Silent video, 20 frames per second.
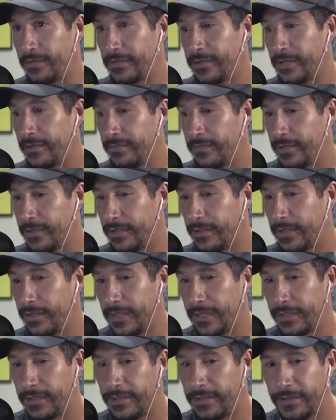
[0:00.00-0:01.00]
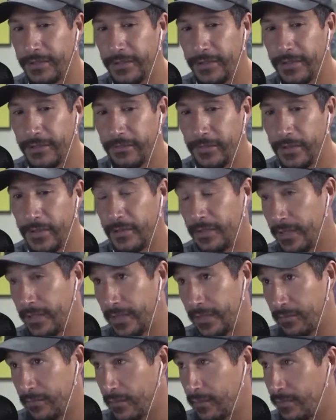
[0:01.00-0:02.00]
definitely, like, if you go down
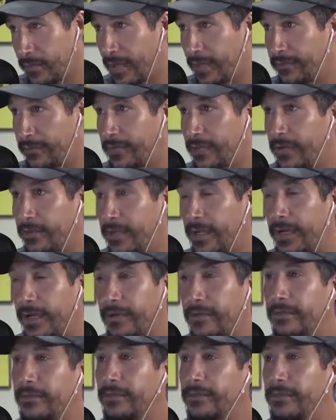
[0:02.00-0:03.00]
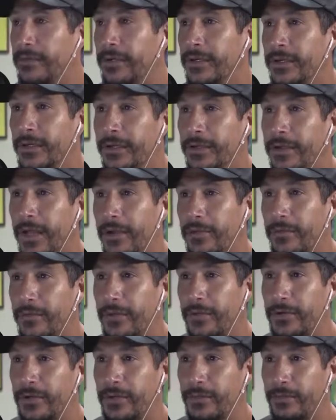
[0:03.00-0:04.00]
that road, you have to go down that
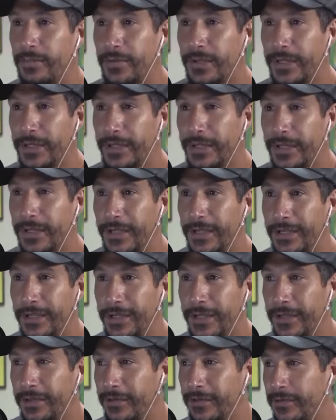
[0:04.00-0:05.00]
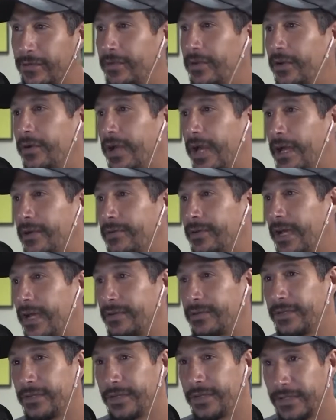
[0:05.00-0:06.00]
road completely. Like, there's no
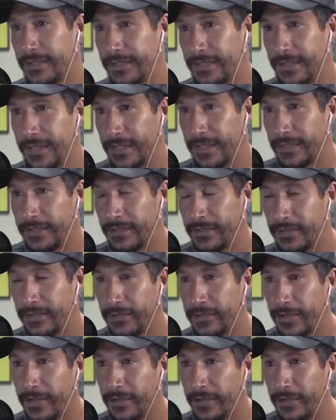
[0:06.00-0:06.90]
half-assing it. Like, you